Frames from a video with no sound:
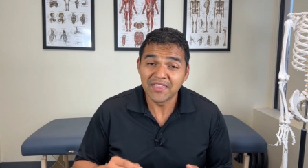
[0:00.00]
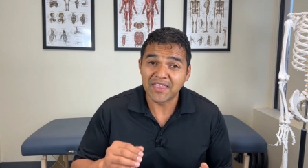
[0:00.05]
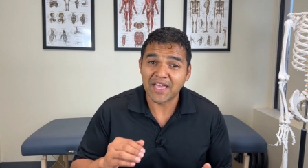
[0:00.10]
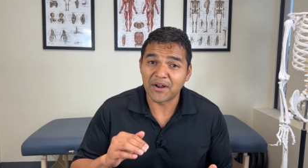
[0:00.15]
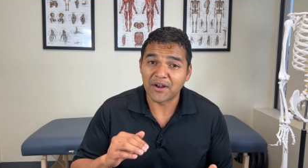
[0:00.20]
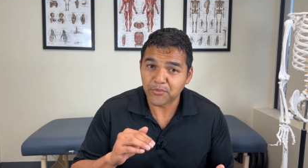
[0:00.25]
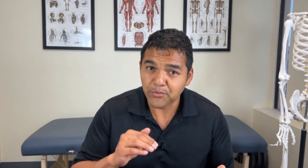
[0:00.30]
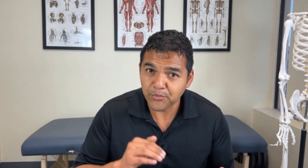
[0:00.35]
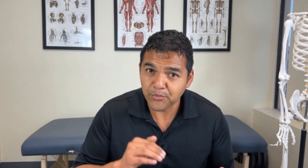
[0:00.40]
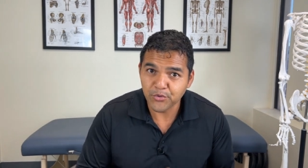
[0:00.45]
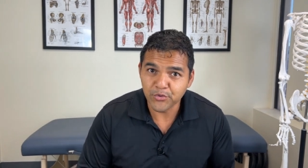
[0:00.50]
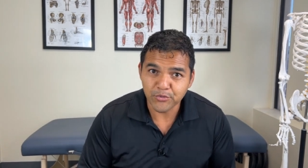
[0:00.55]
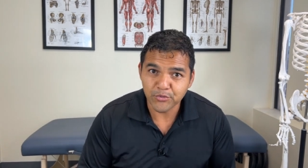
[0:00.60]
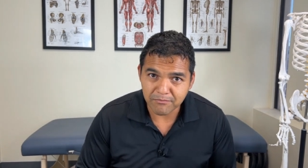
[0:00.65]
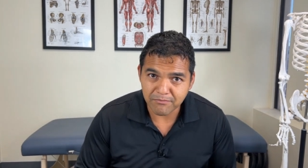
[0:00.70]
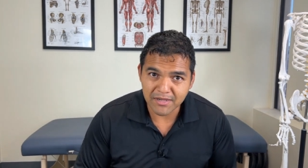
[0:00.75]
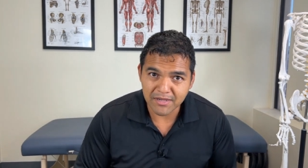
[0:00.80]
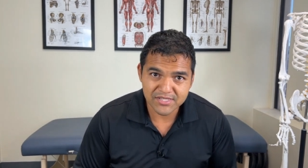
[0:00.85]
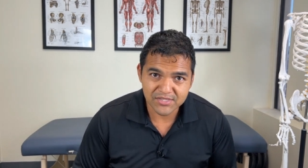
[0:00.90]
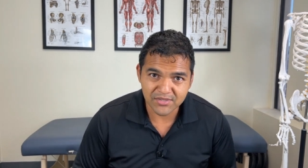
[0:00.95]
that
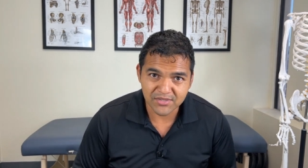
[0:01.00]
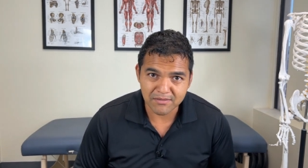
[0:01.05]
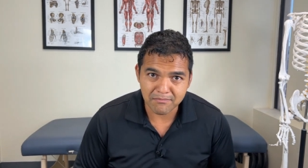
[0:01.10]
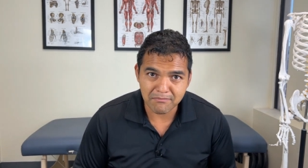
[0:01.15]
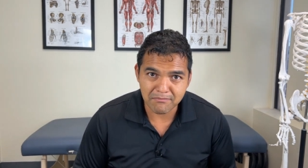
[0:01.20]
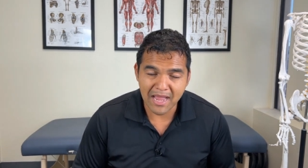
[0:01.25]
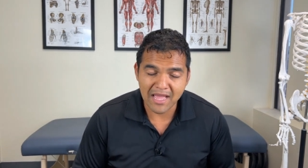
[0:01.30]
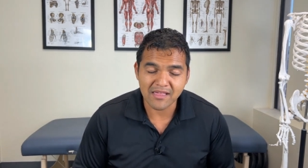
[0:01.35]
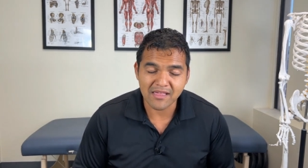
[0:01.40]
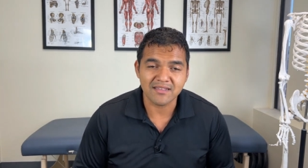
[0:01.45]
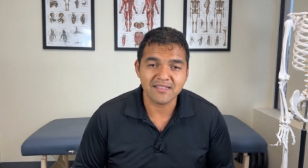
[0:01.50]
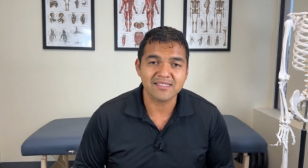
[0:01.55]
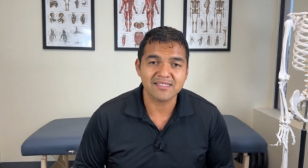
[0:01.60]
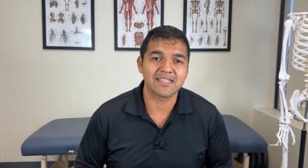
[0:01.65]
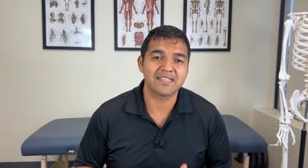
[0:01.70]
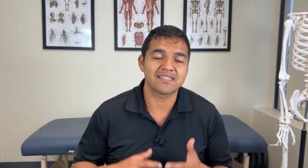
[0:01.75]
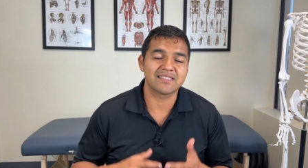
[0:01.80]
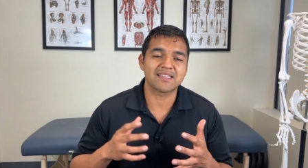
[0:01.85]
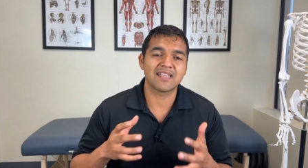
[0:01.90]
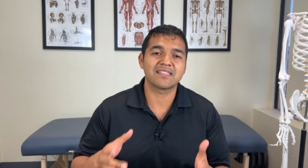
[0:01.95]
root muscle
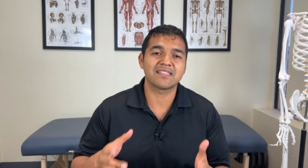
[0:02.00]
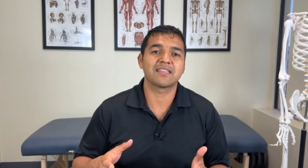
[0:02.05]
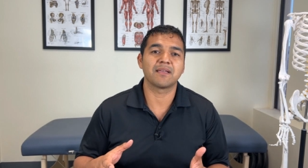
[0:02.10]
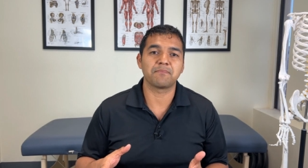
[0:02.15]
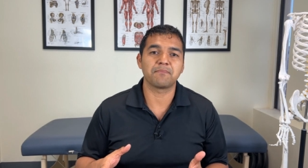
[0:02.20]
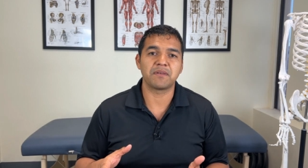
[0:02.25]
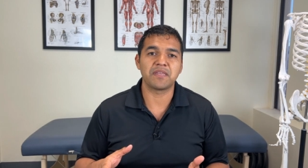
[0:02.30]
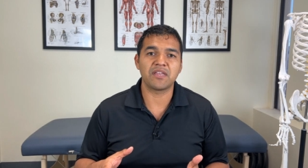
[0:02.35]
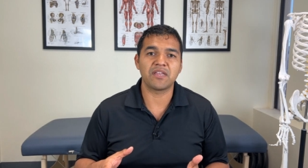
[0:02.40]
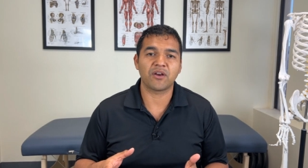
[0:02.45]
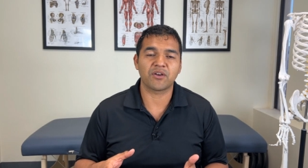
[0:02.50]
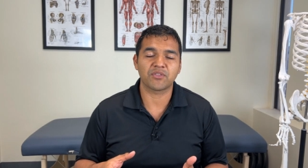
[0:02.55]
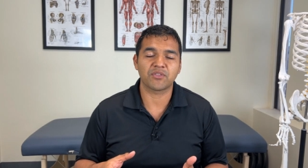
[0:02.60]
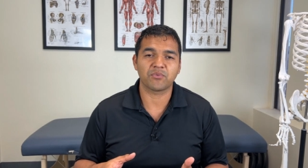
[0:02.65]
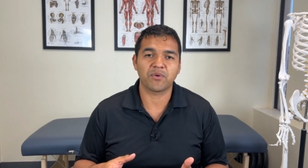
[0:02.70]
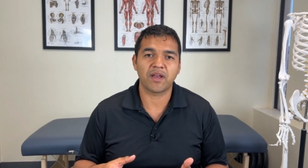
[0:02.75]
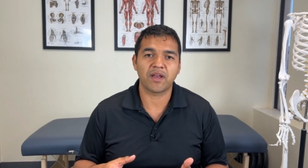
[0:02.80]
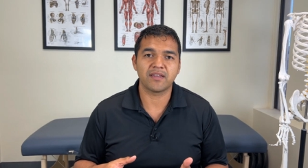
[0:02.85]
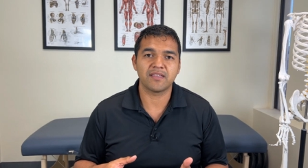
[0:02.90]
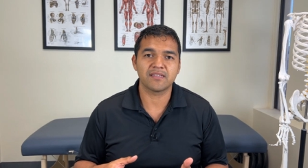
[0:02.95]
imbalance that sets up knee
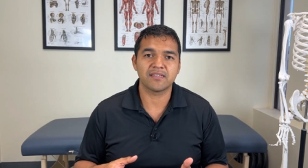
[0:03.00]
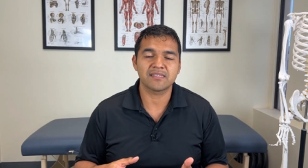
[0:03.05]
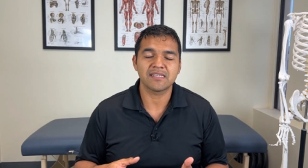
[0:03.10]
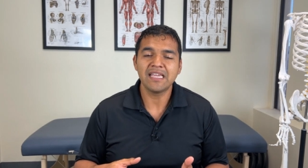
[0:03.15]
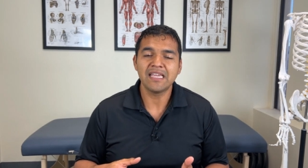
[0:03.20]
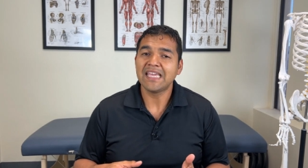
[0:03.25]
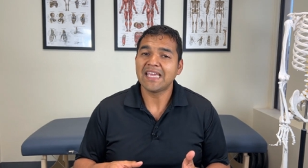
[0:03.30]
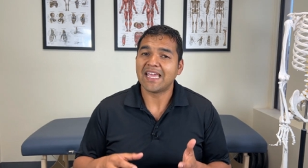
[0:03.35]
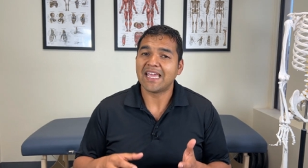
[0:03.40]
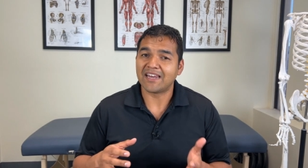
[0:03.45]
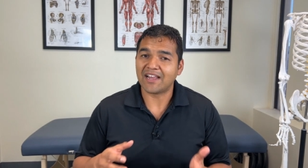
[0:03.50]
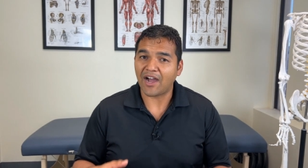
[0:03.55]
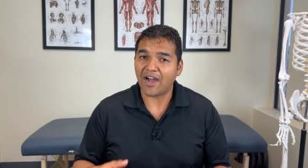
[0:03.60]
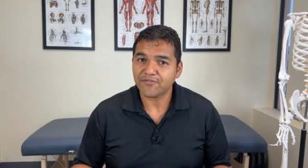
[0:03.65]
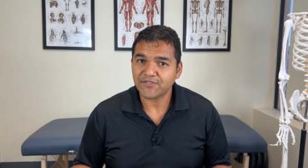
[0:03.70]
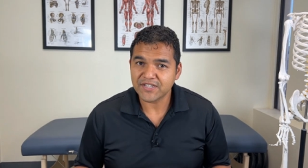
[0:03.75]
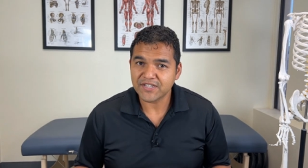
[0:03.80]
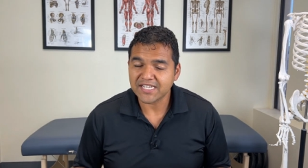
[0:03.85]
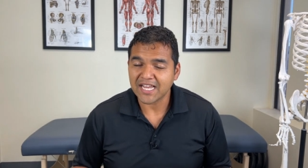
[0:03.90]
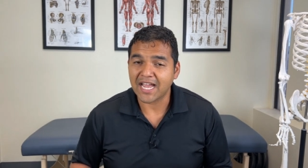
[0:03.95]
arthritis and
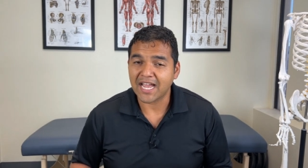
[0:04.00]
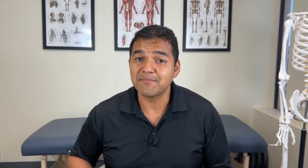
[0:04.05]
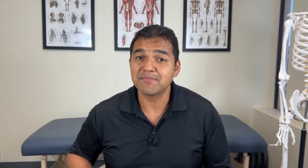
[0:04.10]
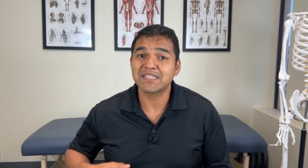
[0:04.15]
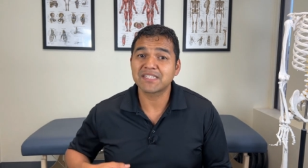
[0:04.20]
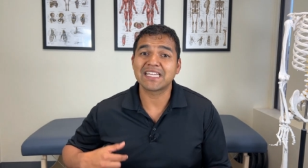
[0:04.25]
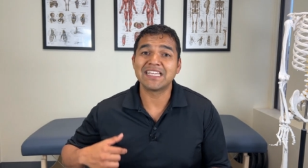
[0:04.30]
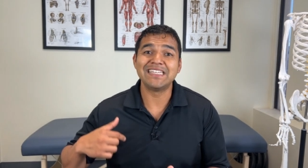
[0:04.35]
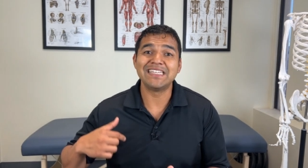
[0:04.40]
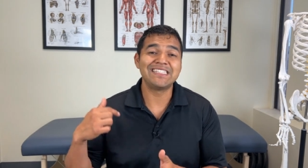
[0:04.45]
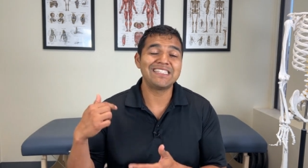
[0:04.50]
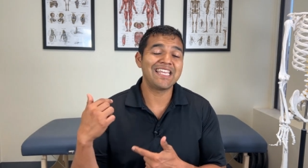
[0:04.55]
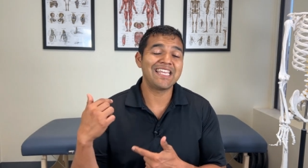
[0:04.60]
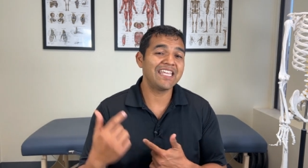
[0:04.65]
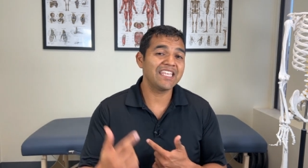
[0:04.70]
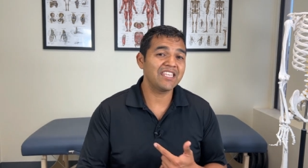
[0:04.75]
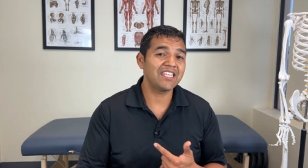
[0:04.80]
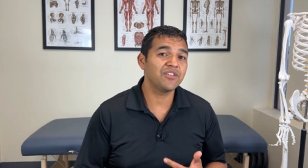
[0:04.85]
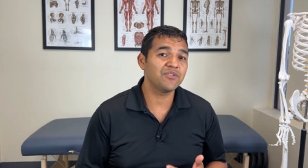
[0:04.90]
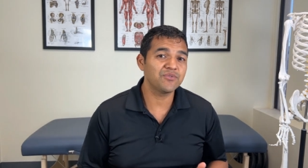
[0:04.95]
oftentimes
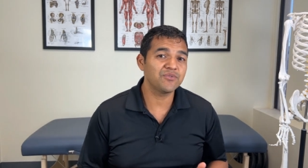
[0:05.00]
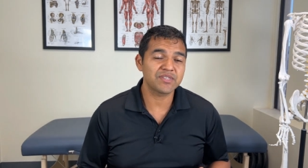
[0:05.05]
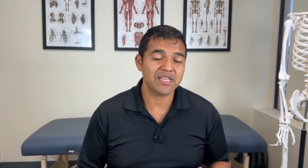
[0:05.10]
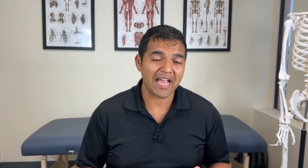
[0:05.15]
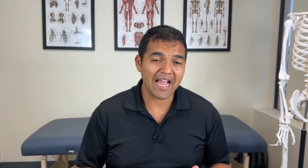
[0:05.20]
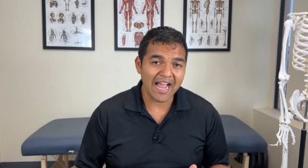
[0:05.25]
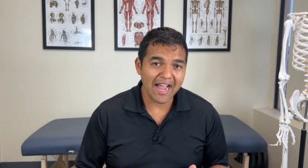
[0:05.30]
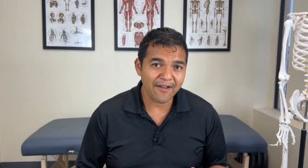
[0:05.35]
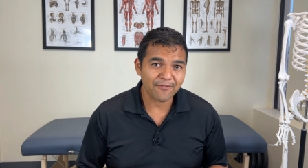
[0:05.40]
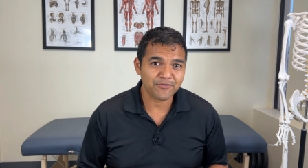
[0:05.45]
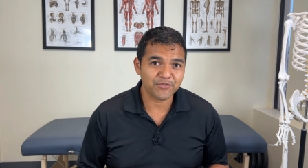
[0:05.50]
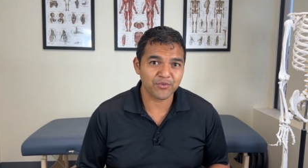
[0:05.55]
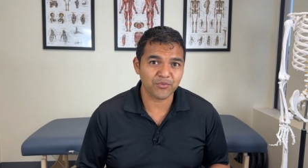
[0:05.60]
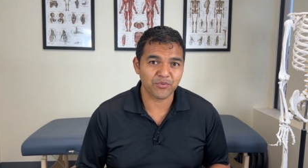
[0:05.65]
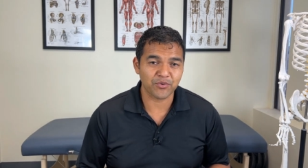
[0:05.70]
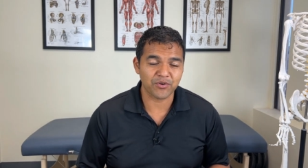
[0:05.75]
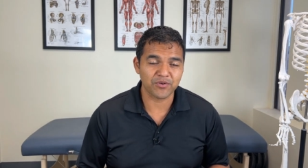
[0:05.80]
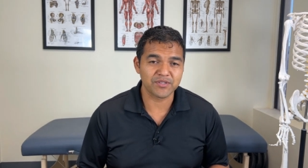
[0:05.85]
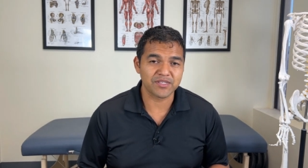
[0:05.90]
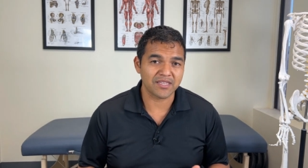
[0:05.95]
continues
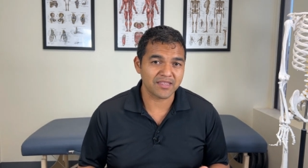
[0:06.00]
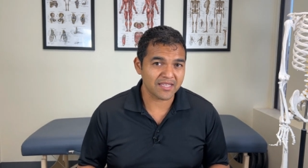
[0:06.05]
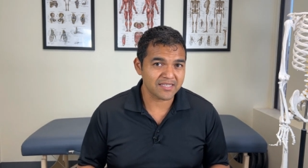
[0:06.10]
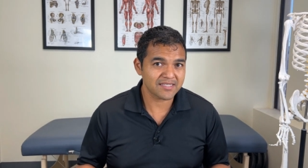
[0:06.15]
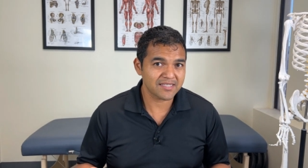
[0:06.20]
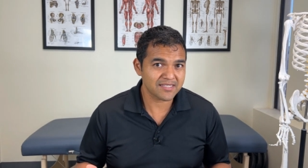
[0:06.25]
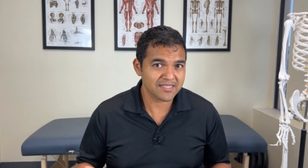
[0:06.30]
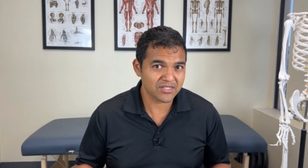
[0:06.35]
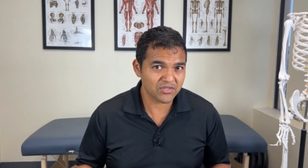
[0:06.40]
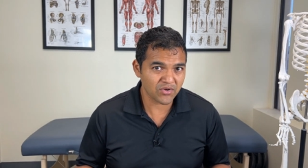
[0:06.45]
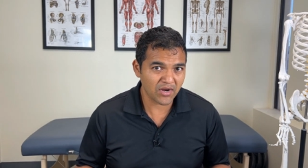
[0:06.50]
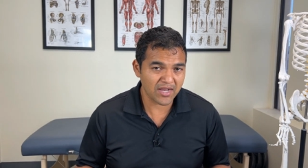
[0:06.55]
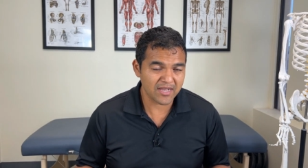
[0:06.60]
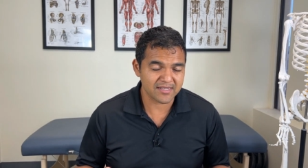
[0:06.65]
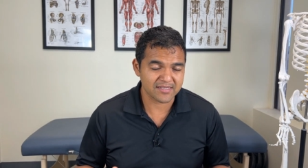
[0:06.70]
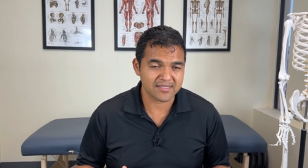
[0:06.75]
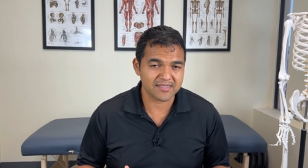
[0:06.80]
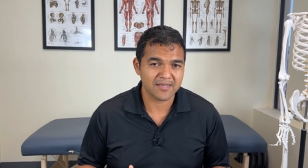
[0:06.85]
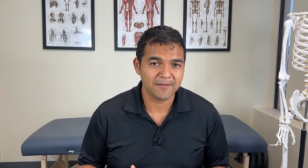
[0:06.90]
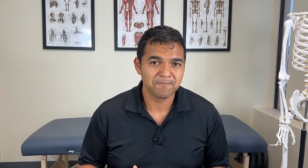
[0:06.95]
afterwards unless it's
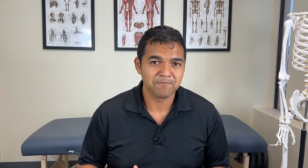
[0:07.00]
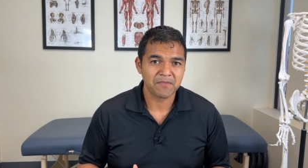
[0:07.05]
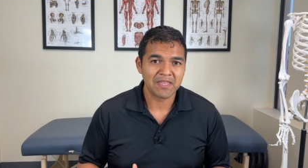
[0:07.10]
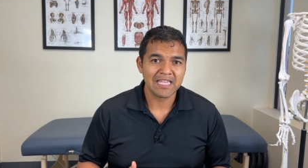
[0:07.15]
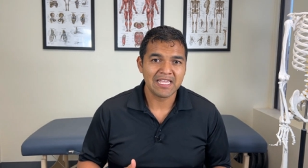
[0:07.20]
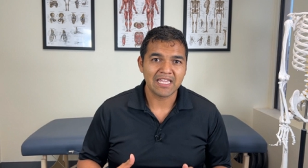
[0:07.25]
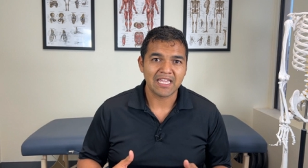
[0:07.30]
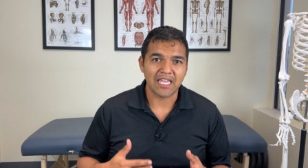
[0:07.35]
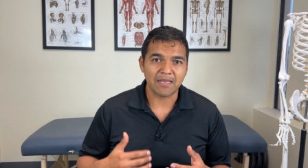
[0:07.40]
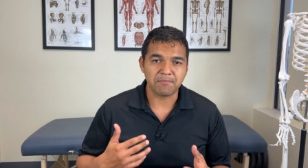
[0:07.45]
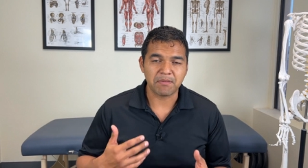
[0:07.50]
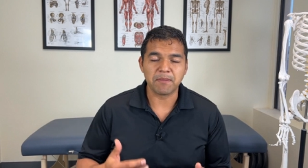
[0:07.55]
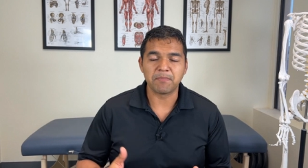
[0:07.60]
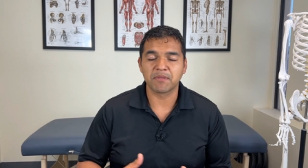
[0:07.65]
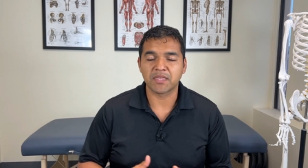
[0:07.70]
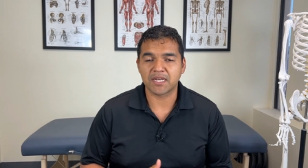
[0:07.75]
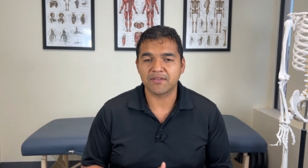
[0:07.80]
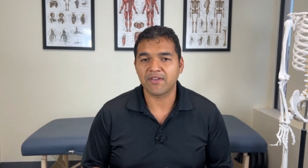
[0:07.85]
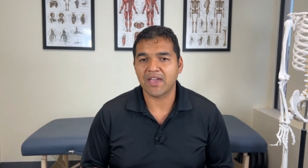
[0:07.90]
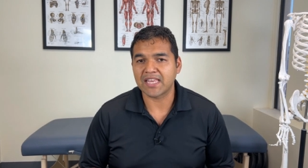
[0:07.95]
addressed in
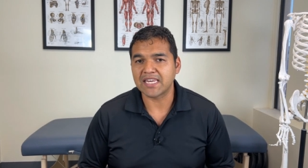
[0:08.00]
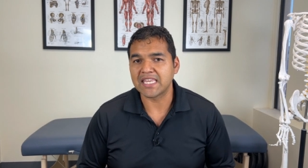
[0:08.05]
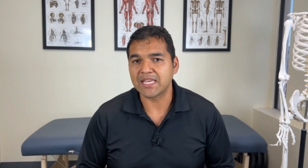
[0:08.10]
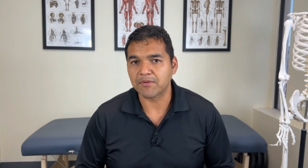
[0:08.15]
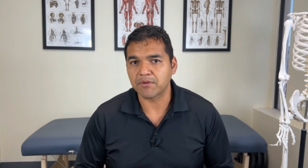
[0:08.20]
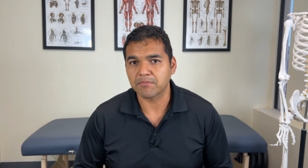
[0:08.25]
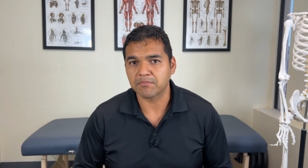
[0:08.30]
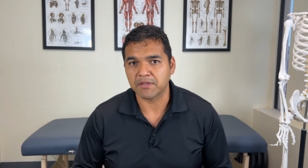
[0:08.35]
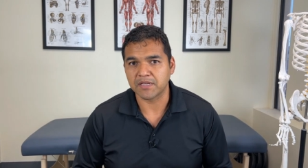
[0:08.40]
people that have had knee